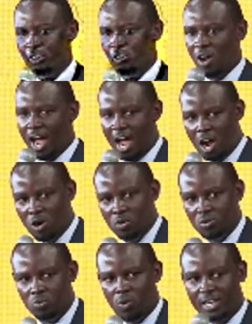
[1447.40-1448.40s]
I don't know
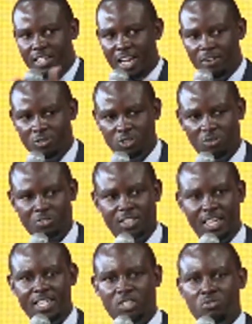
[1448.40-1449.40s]
how, what
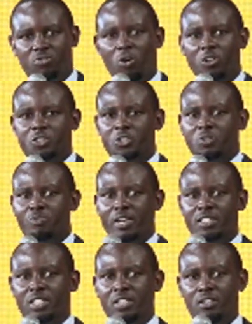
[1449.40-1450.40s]
levels of studies we've gone.
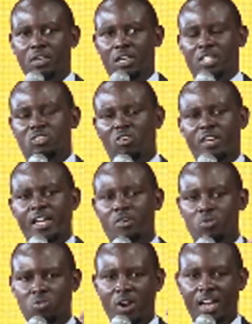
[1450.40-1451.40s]
It's only a
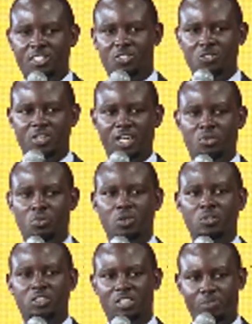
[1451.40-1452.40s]
good attitude that
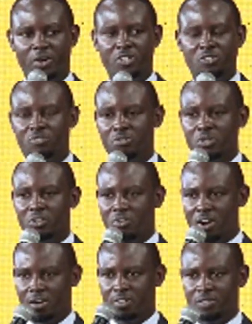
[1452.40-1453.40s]
will separate you from the
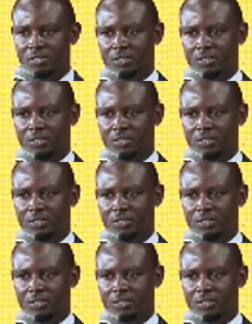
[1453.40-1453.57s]
crowd.